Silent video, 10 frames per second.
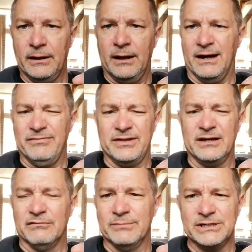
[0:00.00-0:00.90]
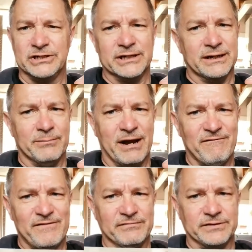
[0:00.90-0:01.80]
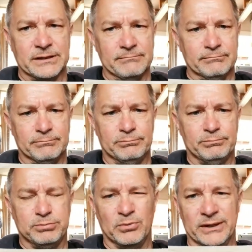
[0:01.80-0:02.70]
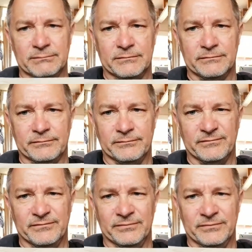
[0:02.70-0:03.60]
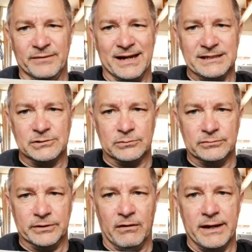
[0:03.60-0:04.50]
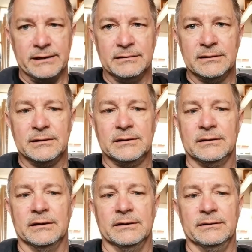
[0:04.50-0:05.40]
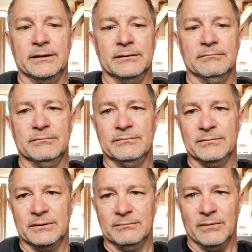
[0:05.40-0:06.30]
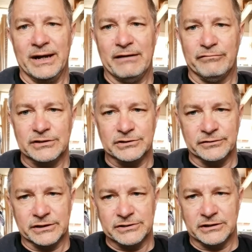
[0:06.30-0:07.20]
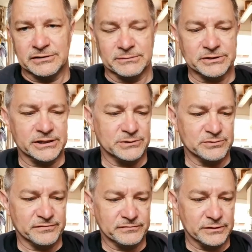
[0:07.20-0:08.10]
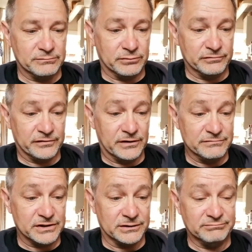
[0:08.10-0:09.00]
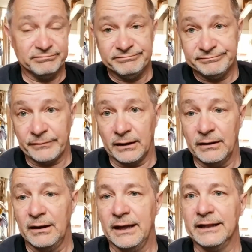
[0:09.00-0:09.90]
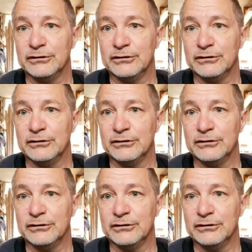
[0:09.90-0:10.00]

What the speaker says: I think I've measured it at about 15 0.8 or 9, and my average on the guitars upstairs was 15.5, so it'll